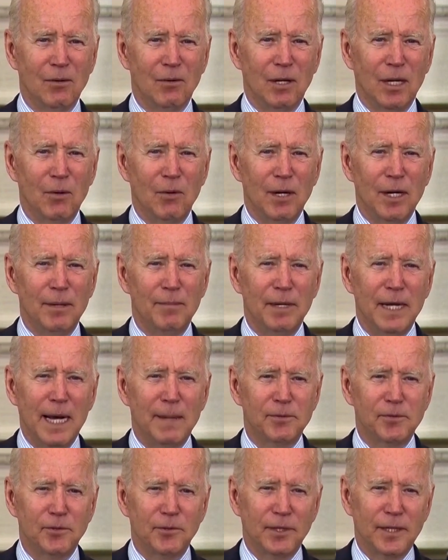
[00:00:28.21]
Well, I want to be
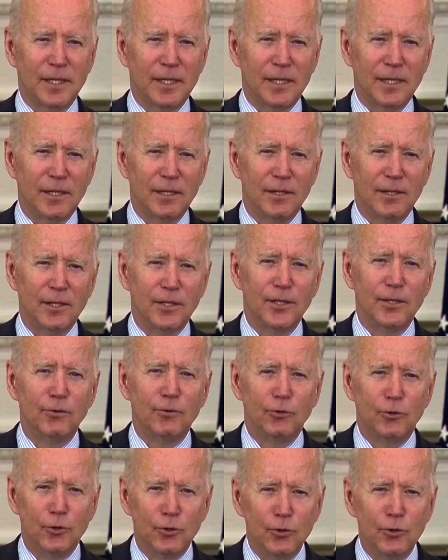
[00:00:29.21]
absolutely clear. You
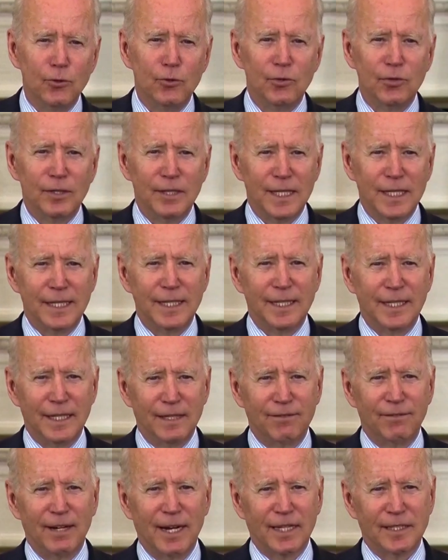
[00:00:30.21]
do need to
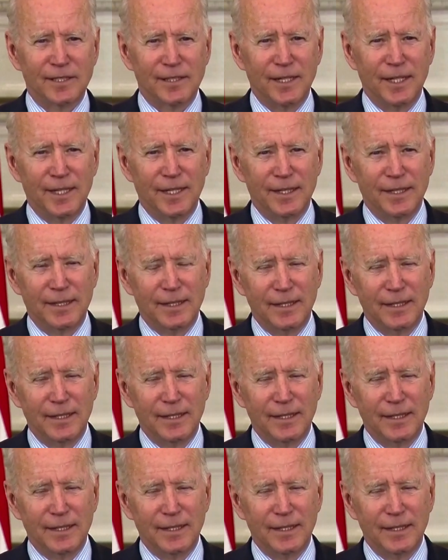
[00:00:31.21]
get vaccinated.